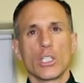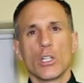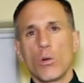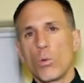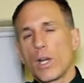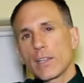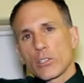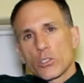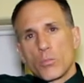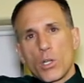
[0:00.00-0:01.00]
You don't
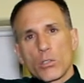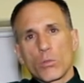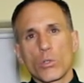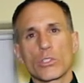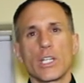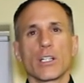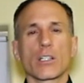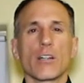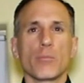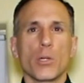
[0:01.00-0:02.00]
want the smaller
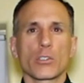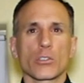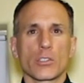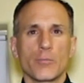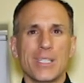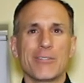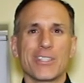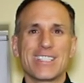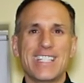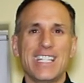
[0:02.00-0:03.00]
rotator cuff muscles to be
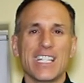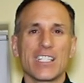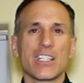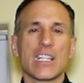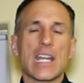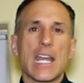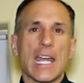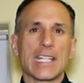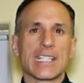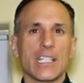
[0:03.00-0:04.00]
fatigued
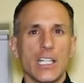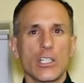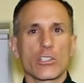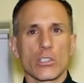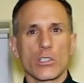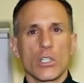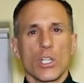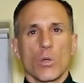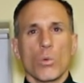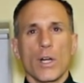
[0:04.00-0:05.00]
and get injured
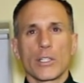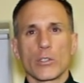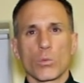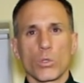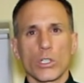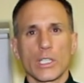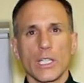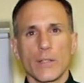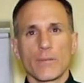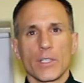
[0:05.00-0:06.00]
while you're
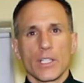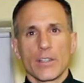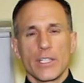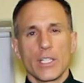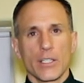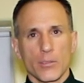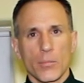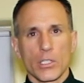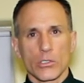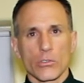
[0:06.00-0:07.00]
working the other
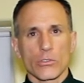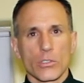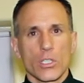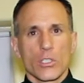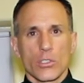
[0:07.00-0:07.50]
muscles.